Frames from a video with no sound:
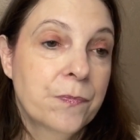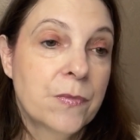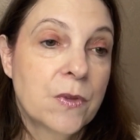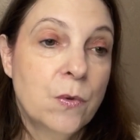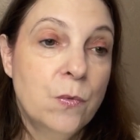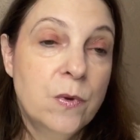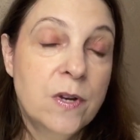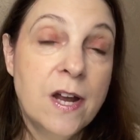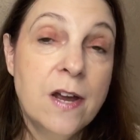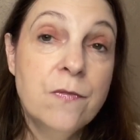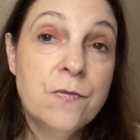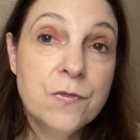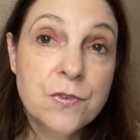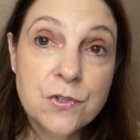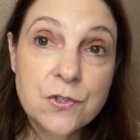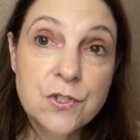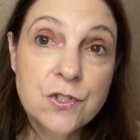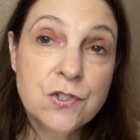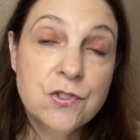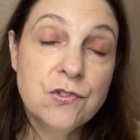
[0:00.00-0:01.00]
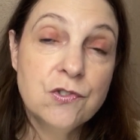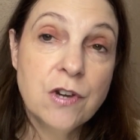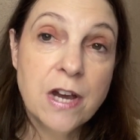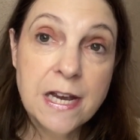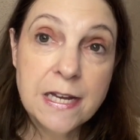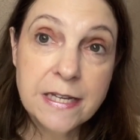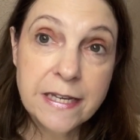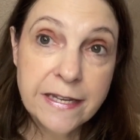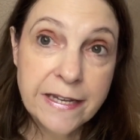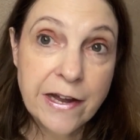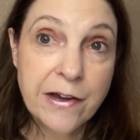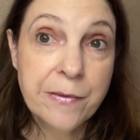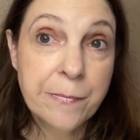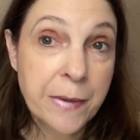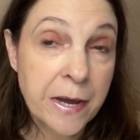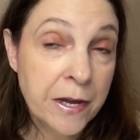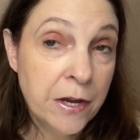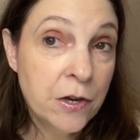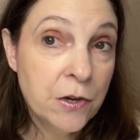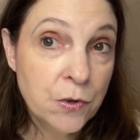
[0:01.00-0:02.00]
when I first tried to get on
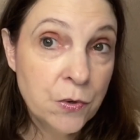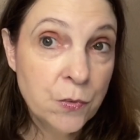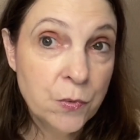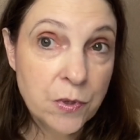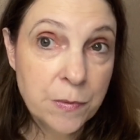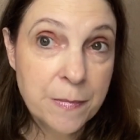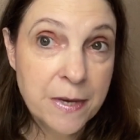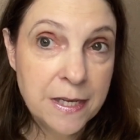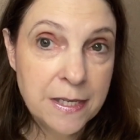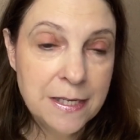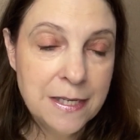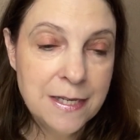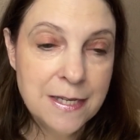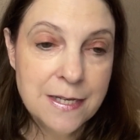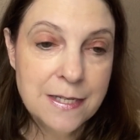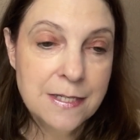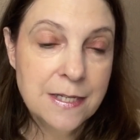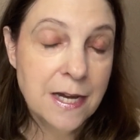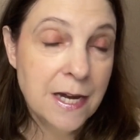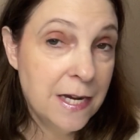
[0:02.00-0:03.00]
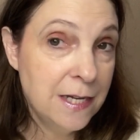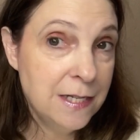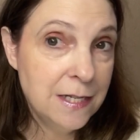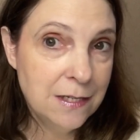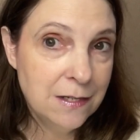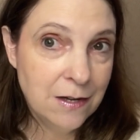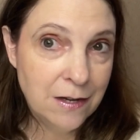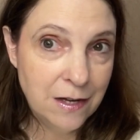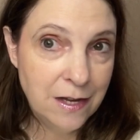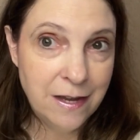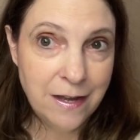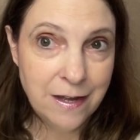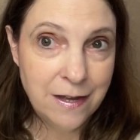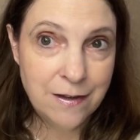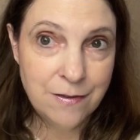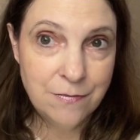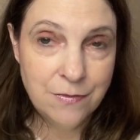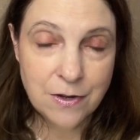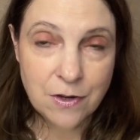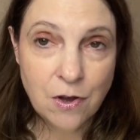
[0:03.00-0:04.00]
my own with my kids, I did not
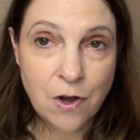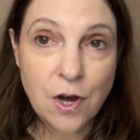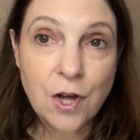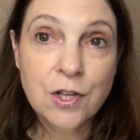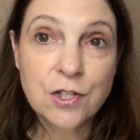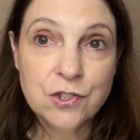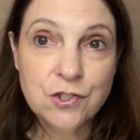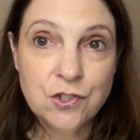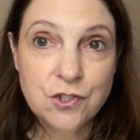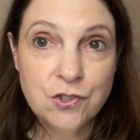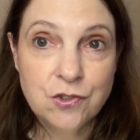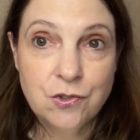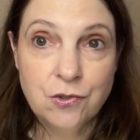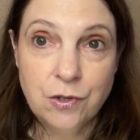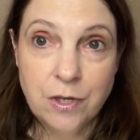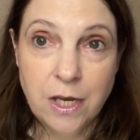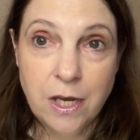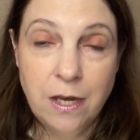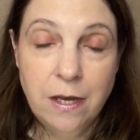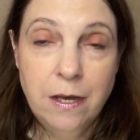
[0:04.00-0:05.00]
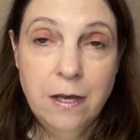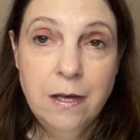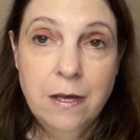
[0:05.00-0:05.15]
have a college degree.